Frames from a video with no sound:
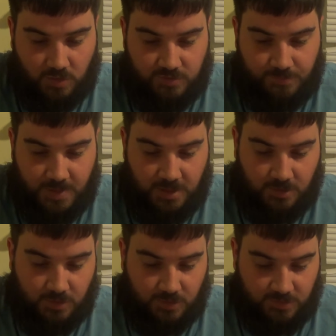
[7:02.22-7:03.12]
hooks, big
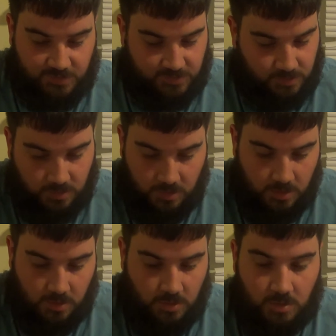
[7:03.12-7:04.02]
hooks.
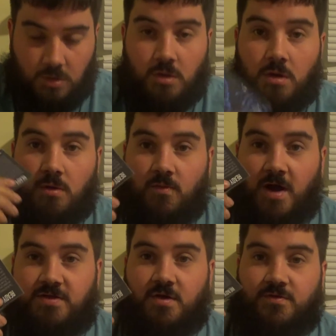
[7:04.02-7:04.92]

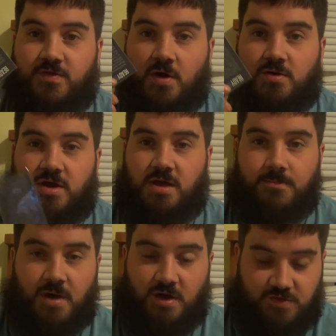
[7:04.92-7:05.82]
Right there,
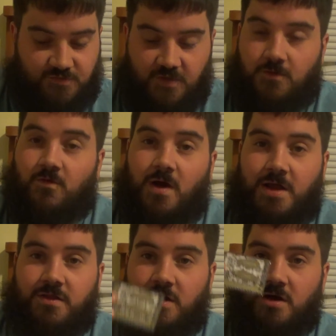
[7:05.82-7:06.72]
$13, fit
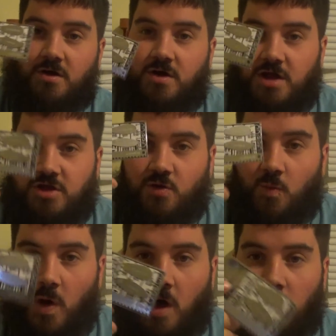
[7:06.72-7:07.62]
right there in your
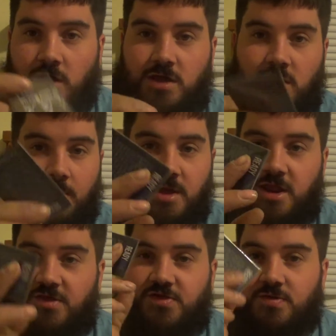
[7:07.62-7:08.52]
wallet. I mean,
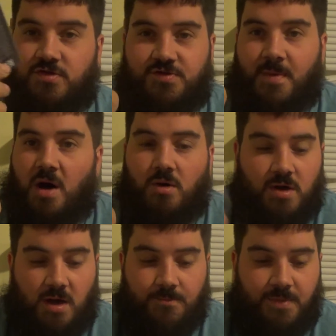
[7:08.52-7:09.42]
it's small,
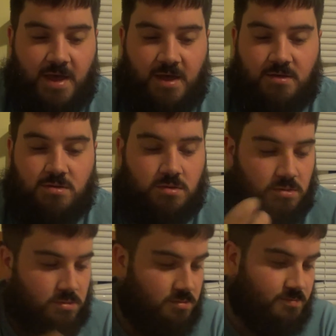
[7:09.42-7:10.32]
compact.
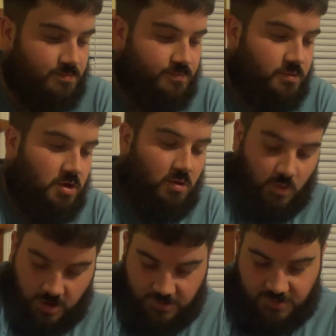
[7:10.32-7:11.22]

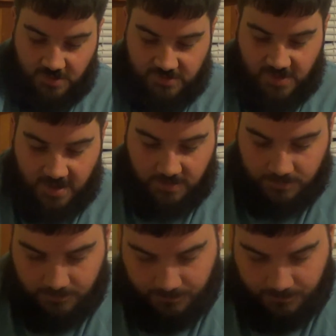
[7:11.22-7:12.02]
What else is there to say?